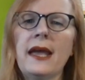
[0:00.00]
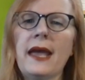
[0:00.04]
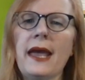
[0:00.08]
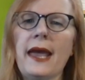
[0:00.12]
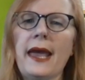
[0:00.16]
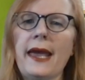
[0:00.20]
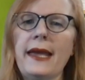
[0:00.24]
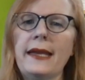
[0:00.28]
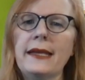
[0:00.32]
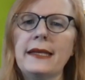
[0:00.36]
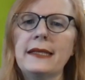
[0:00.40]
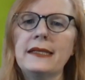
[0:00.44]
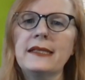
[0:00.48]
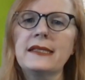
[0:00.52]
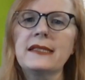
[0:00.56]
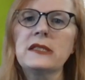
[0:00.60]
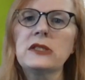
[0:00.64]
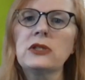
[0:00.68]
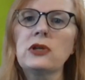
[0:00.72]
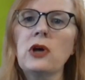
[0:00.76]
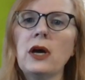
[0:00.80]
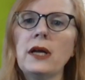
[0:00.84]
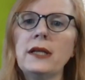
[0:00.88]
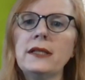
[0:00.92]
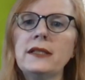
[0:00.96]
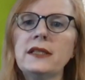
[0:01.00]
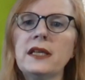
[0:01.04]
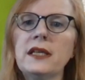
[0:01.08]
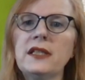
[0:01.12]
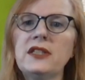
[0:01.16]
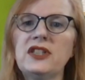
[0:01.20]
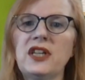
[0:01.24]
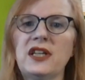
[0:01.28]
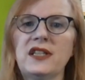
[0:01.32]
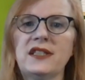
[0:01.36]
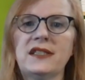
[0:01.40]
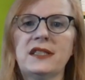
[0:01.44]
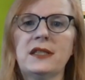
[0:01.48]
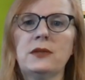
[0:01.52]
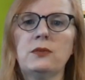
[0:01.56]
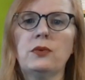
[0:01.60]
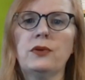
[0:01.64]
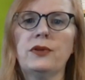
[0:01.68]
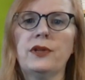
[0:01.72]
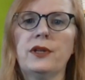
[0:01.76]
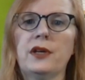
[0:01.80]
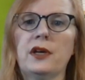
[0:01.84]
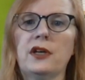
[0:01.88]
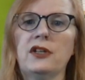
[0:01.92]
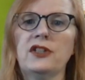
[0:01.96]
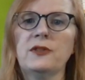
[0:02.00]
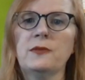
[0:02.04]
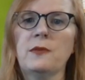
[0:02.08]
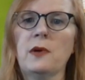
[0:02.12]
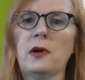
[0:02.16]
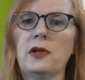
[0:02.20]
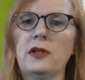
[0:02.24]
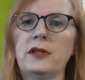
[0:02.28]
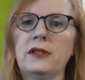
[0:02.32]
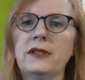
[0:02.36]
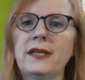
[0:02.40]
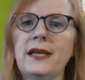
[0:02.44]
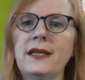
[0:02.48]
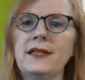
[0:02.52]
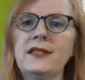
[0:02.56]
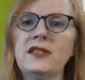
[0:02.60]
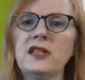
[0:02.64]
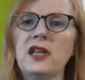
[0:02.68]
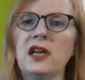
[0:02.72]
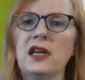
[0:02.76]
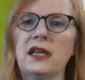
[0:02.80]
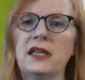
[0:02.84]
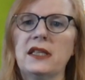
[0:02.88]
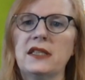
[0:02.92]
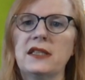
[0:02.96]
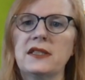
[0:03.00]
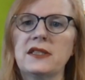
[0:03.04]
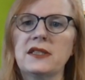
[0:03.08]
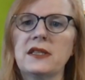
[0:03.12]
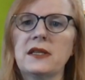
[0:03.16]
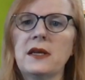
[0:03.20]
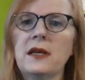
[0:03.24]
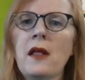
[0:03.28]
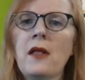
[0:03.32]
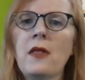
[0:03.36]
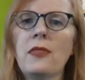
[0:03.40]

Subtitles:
and is not digested within our small intestines.